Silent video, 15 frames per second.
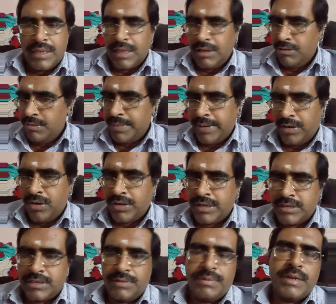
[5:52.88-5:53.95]
be
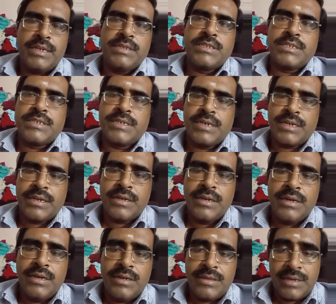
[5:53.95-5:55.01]
allotted civil engineering.
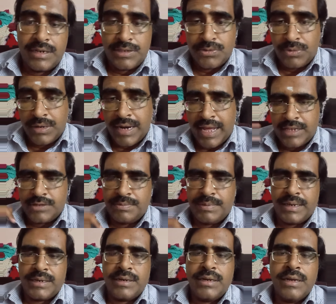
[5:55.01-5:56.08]
That is one
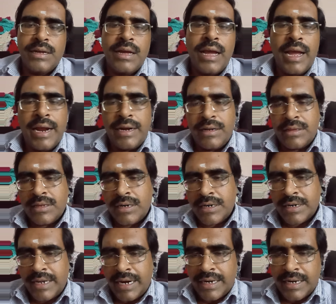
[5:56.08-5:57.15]
aspect. And
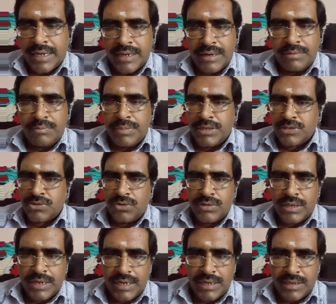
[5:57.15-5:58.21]
third category, based
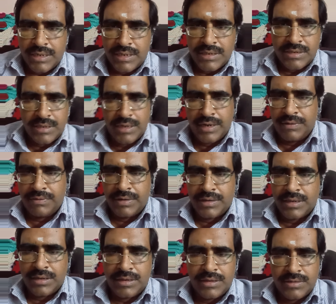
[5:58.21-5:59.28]
on their interest and
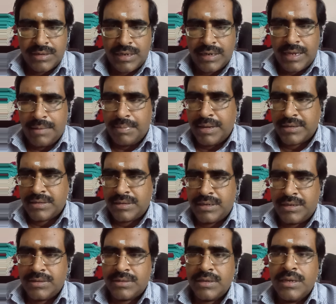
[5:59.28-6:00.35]
everything, design
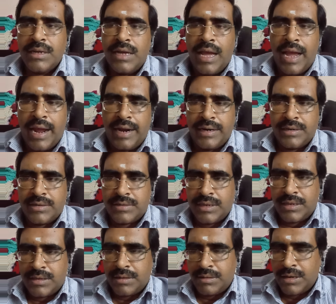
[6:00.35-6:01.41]
capacities, and
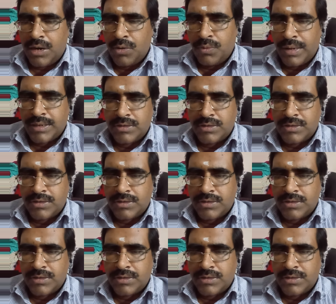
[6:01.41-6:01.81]
say the now